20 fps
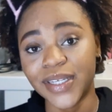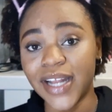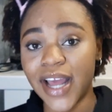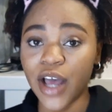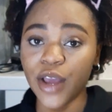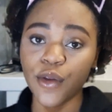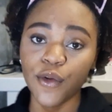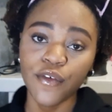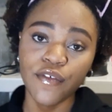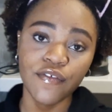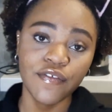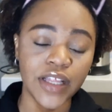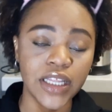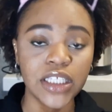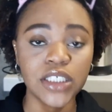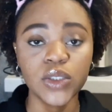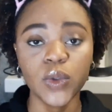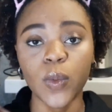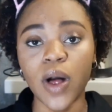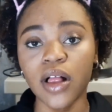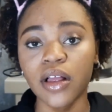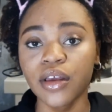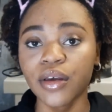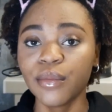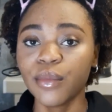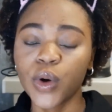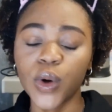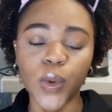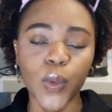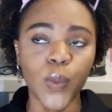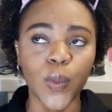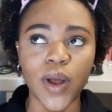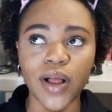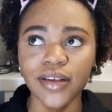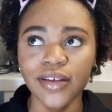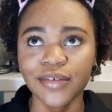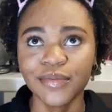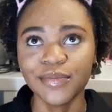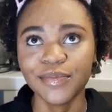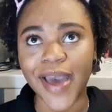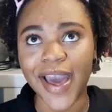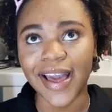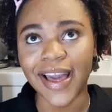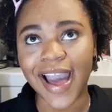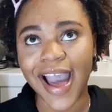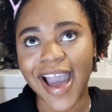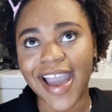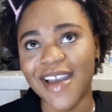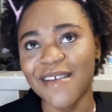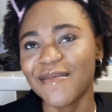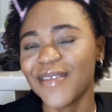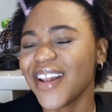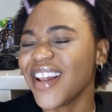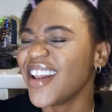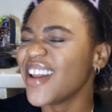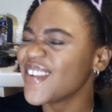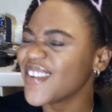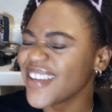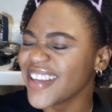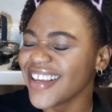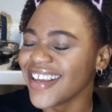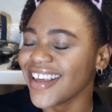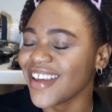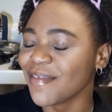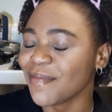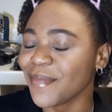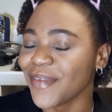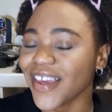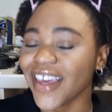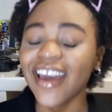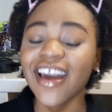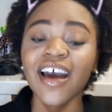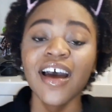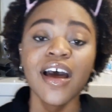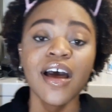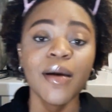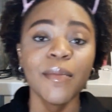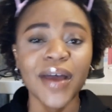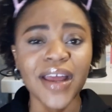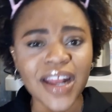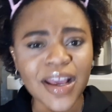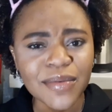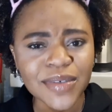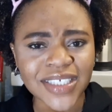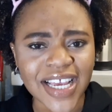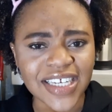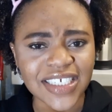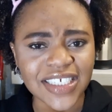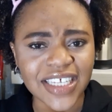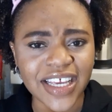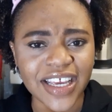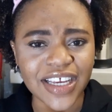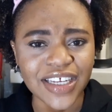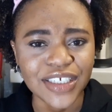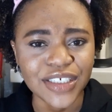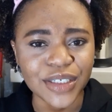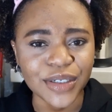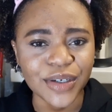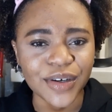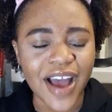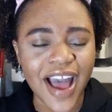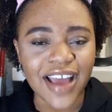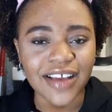How you feeling? Welcome or welcome back. I am low-key hippie. My name is actually Idro.